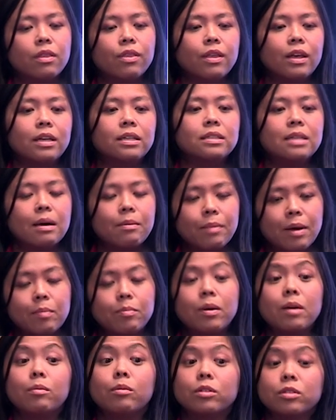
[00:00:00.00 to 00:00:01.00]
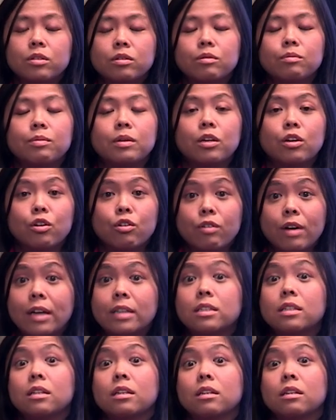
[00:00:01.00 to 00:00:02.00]
things that might be able to be
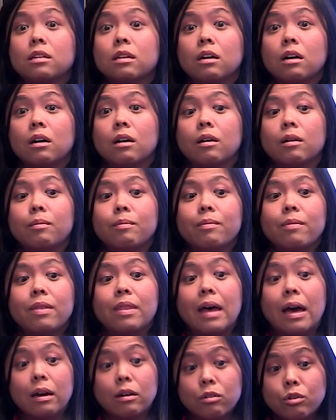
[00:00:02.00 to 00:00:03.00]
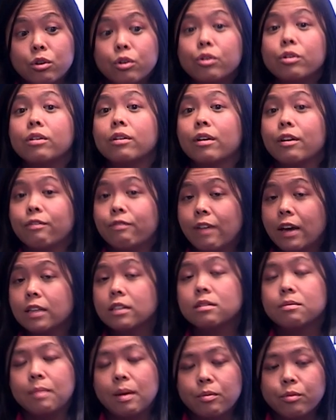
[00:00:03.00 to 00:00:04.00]
corrected um, that could
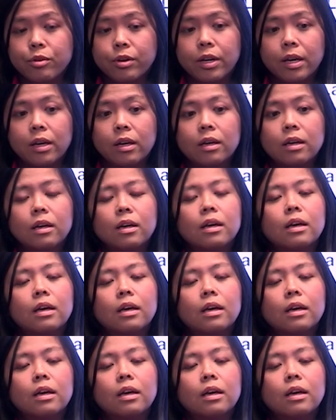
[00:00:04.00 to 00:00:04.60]
affect memory,